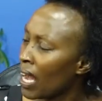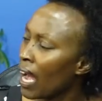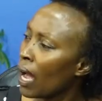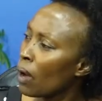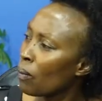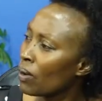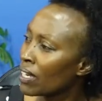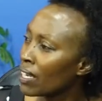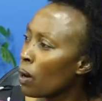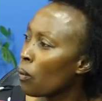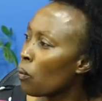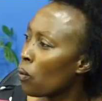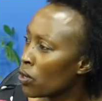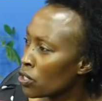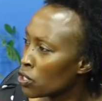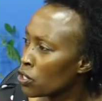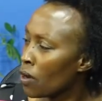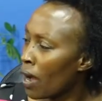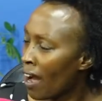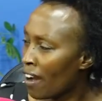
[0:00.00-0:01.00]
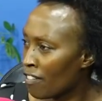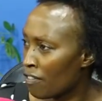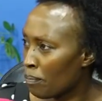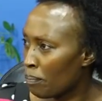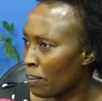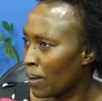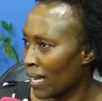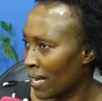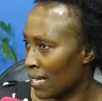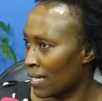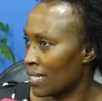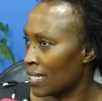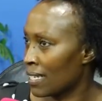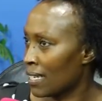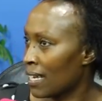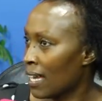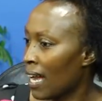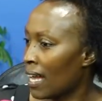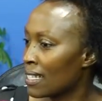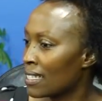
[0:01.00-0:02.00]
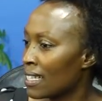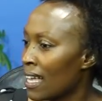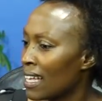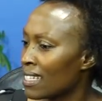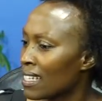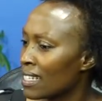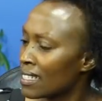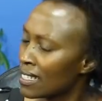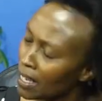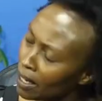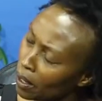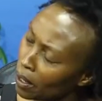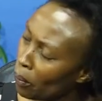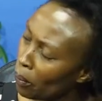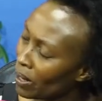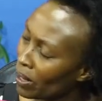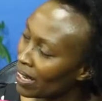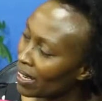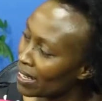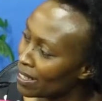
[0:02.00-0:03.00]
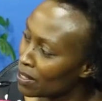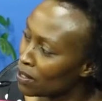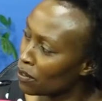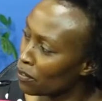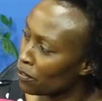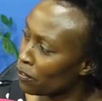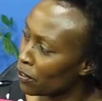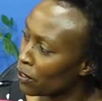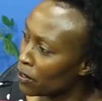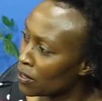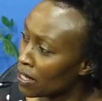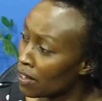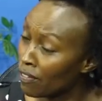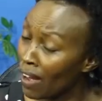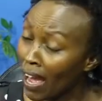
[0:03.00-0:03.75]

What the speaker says: I wonder what you have picked as a takeaway lesson for yourself.